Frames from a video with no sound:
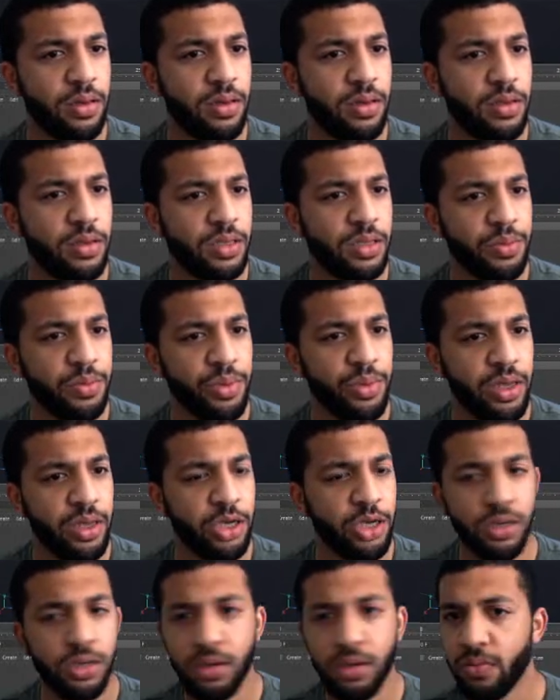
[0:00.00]

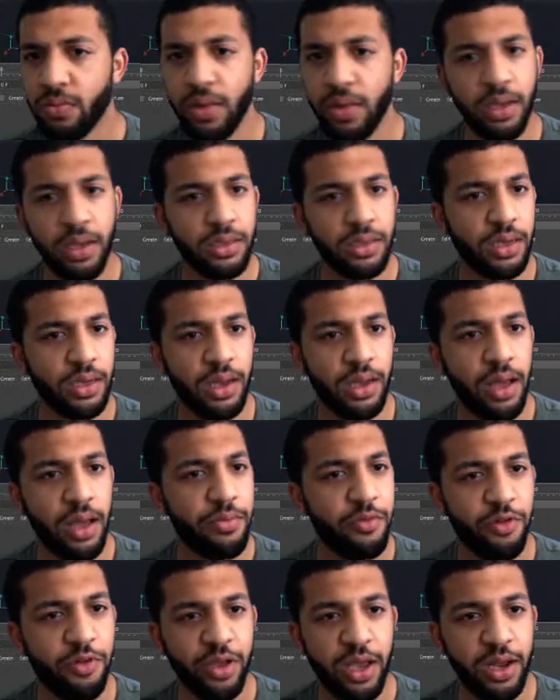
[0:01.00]
Simulation. Wait a second. I'm
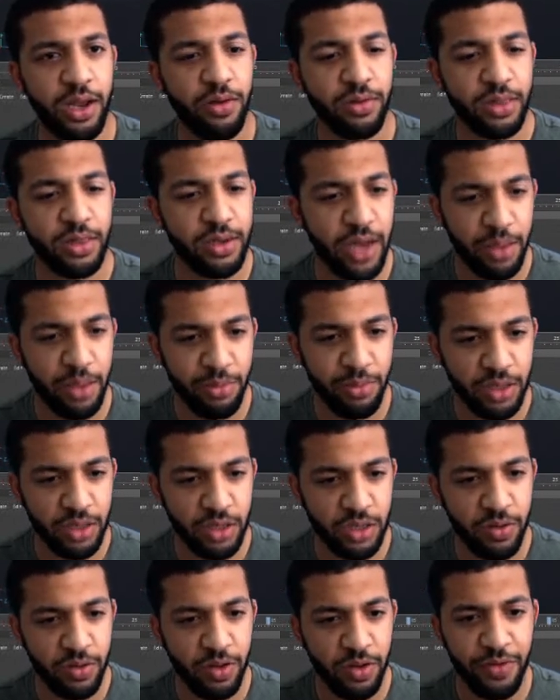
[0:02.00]
forgetting what the name of
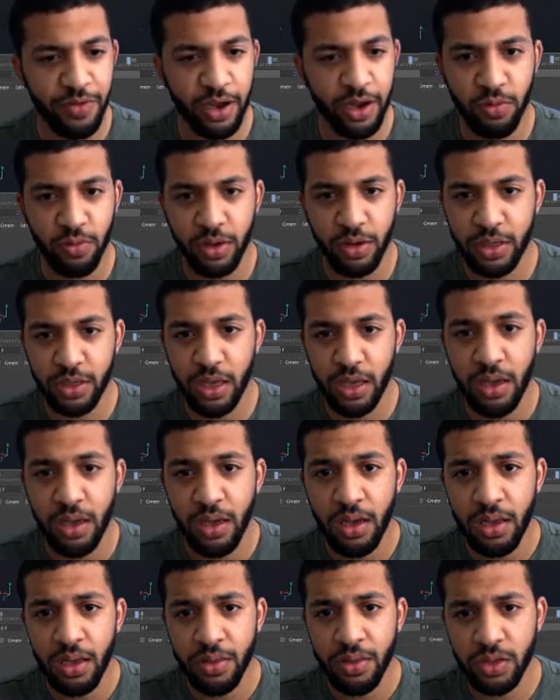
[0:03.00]
this effect was.
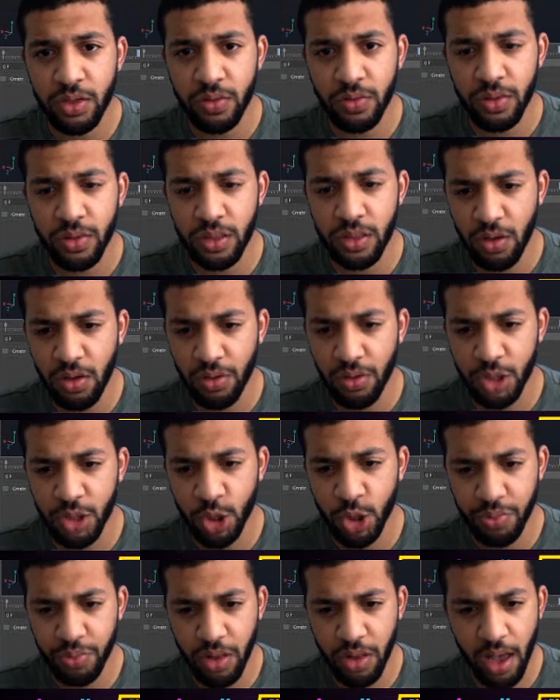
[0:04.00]
This one's called
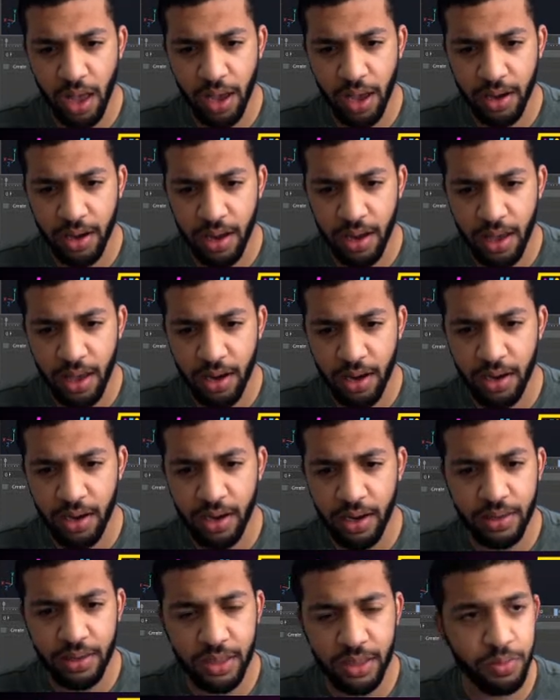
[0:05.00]
spline, and it
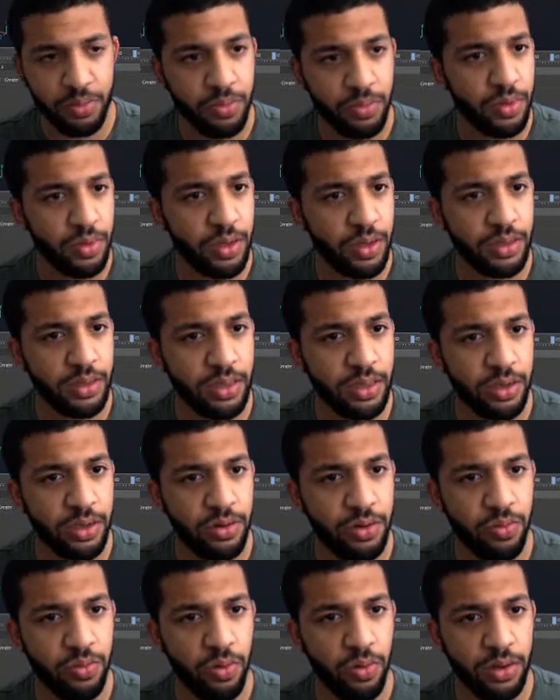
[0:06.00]
is
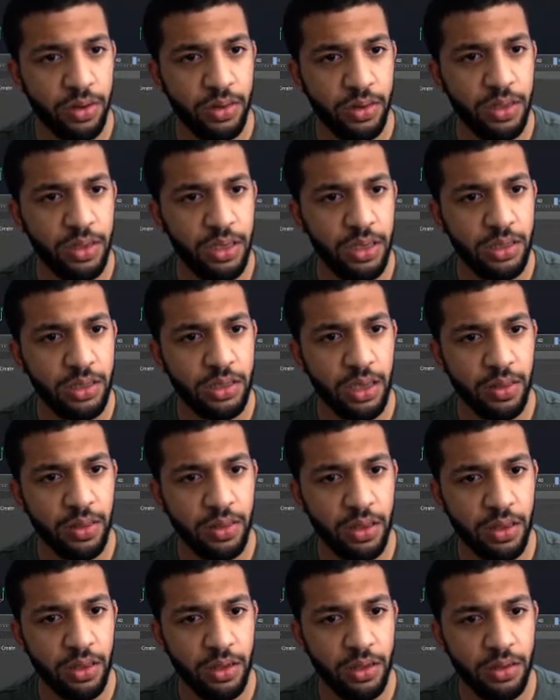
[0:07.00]
considered one of these, I
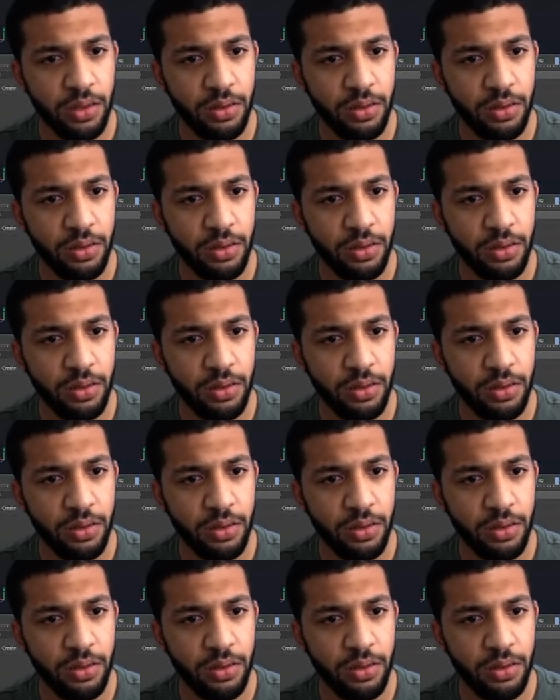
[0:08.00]
think.